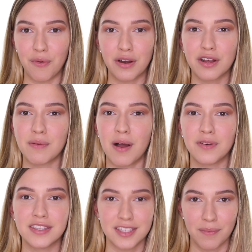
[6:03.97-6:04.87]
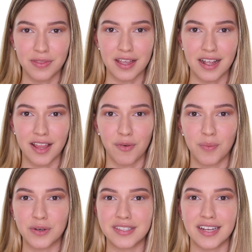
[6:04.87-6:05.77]
I want to come out with something that
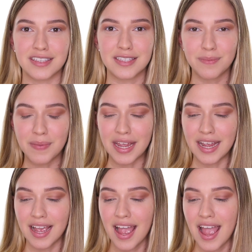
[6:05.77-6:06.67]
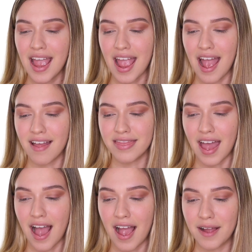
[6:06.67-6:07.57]
represents me and
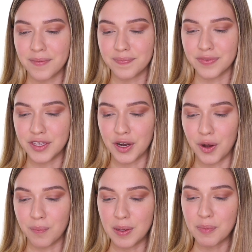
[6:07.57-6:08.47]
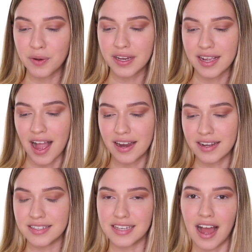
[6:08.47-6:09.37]
that, you know, people could kind
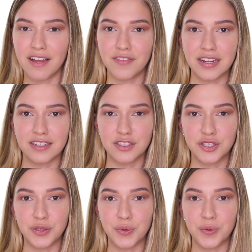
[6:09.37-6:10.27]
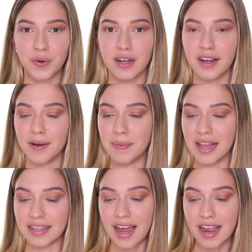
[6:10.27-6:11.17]
of dive into my
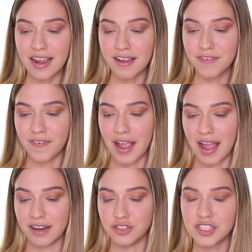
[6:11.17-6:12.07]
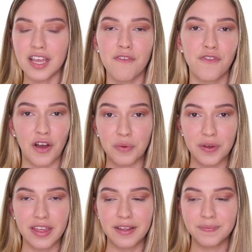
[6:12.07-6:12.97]
life and just have fun
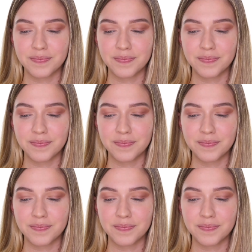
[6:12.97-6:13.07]
with it.